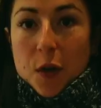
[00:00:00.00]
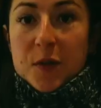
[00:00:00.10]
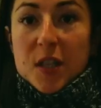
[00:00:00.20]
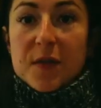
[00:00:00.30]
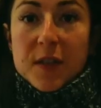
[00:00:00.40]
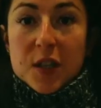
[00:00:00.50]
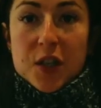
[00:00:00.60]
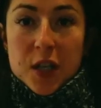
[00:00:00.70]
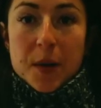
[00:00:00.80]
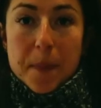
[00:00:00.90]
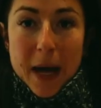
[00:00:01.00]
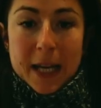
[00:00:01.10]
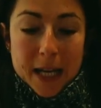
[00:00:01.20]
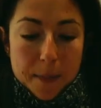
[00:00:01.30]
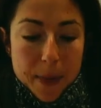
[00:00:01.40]
I'm just finishing
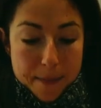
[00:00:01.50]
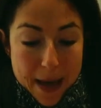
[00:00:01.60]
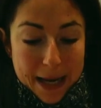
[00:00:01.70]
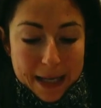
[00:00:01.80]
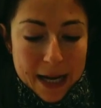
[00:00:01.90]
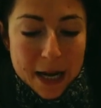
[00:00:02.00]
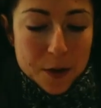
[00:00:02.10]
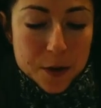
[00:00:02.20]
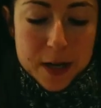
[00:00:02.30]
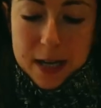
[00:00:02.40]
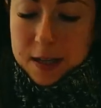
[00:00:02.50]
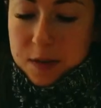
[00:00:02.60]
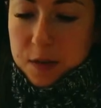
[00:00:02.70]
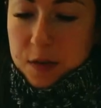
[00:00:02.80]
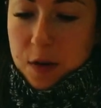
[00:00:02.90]
packing up my bag now, and
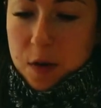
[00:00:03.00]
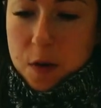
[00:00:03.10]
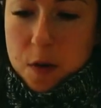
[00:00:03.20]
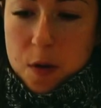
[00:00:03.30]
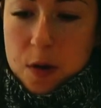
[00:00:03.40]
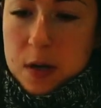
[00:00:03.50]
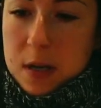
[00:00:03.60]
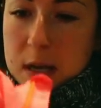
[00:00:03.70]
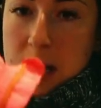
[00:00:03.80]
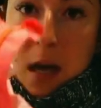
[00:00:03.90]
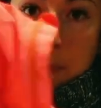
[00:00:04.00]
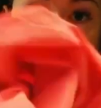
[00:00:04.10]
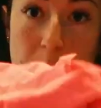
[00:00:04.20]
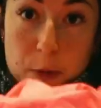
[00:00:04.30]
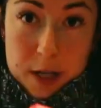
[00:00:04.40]
so I'm
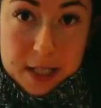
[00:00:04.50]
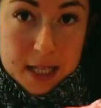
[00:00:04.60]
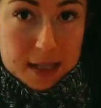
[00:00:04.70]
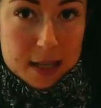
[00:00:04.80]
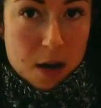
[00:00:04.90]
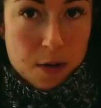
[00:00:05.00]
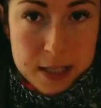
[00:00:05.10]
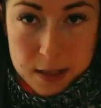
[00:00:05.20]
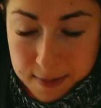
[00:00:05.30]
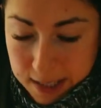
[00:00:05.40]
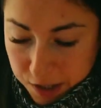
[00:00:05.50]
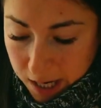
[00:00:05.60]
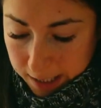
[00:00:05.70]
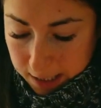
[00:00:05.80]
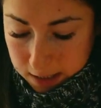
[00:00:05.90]
gonna wear these now under my
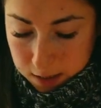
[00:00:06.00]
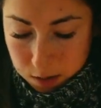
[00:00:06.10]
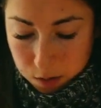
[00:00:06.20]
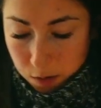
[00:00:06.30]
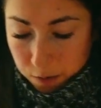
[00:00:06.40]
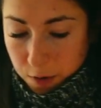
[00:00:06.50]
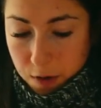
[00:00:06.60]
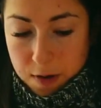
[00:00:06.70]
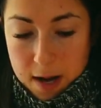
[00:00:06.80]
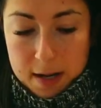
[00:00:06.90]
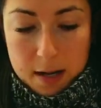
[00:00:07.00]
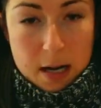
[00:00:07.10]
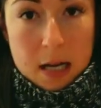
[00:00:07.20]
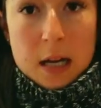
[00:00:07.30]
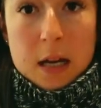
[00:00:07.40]
jacket to go for a run.
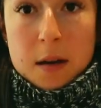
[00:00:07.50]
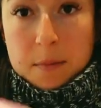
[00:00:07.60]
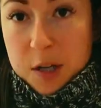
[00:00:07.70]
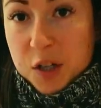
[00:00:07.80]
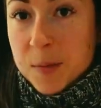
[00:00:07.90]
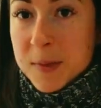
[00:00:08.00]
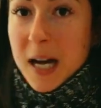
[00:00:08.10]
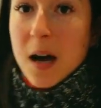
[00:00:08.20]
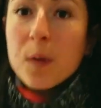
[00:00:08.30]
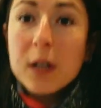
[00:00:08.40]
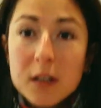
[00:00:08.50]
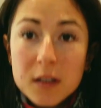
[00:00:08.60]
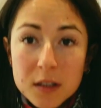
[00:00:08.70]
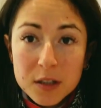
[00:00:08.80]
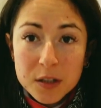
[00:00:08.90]
My gym towel.
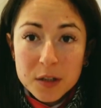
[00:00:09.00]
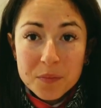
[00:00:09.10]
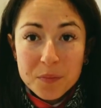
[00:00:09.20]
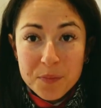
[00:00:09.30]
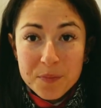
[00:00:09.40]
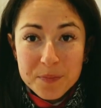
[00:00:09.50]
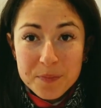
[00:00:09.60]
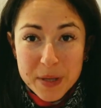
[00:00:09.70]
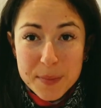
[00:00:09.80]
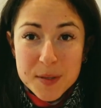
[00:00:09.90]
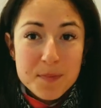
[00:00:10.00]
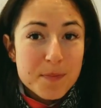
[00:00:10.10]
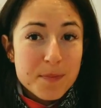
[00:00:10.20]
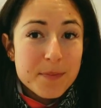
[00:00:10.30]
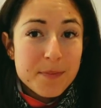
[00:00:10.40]
Peeps,
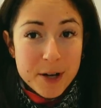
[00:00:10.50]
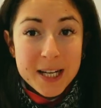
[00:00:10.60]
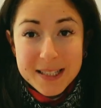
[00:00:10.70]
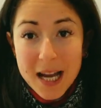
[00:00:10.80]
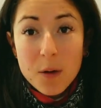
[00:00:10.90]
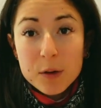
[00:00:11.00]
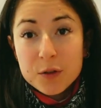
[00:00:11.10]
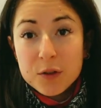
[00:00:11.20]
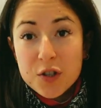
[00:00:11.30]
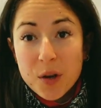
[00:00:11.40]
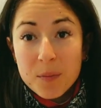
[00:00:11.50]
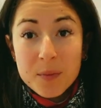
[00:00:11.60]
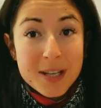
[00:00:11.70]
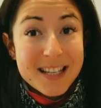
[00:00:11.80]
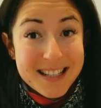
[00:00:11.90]
bring a towel to the gym.
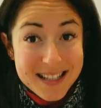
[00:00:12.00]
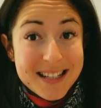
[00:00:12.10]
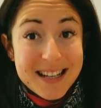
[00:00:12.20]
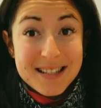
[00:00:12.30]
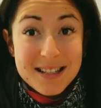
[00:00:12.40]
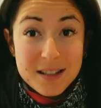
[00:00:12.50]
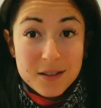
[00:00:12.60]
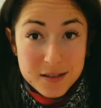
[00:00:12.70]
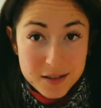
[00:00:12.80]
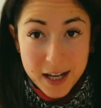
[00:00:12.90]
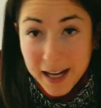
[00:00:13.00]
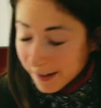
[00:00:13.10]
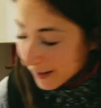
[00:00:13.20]
It's disgusting, okay?